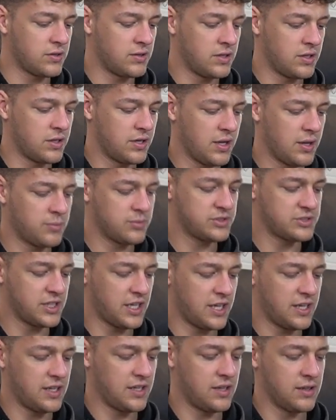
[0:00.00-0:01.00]
Her name's
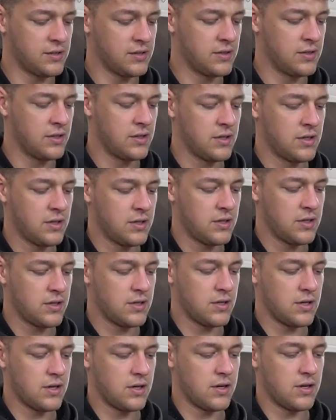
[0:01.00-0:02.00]
Sandy.
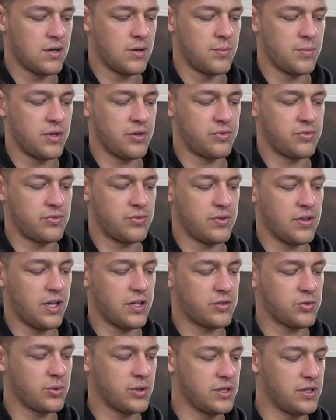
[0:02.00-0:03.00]
If
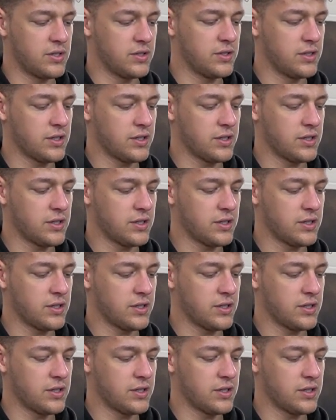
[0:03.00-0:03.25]
that's what you're